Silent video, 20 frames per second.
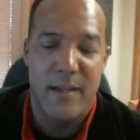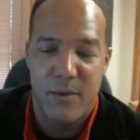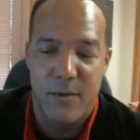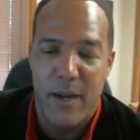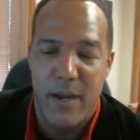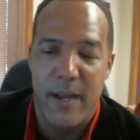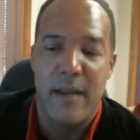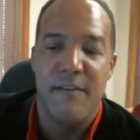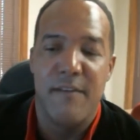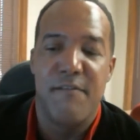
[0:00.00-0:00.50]

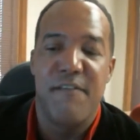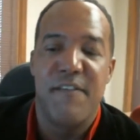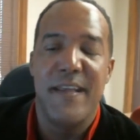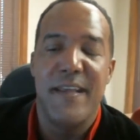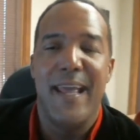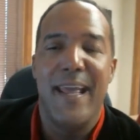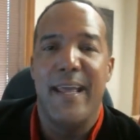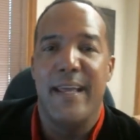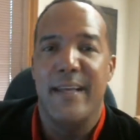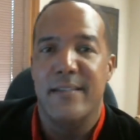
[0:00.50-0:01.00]
right. And
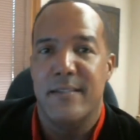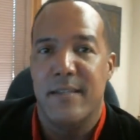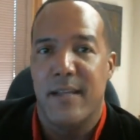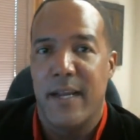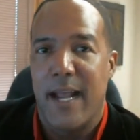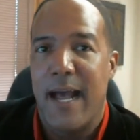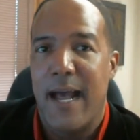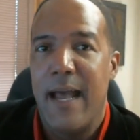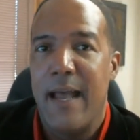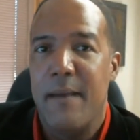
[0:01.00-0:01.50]
VAs,
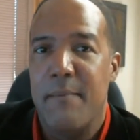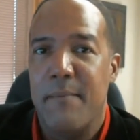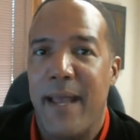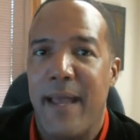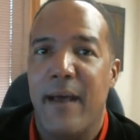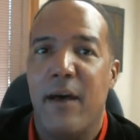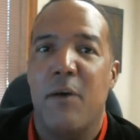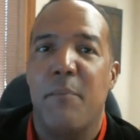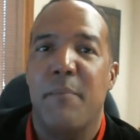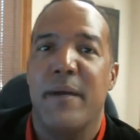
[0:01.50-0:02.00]
like I am
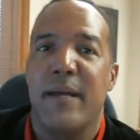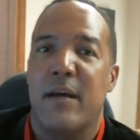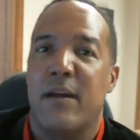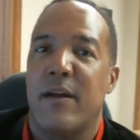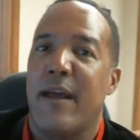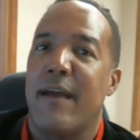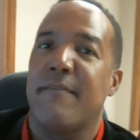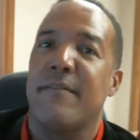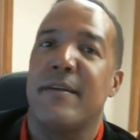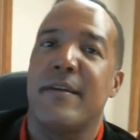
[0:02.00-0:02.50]
hell bent
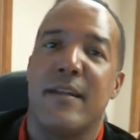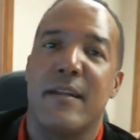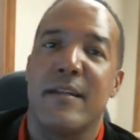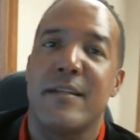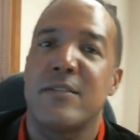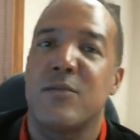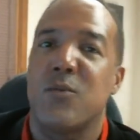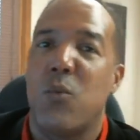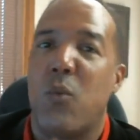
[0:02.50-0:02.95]
on having at least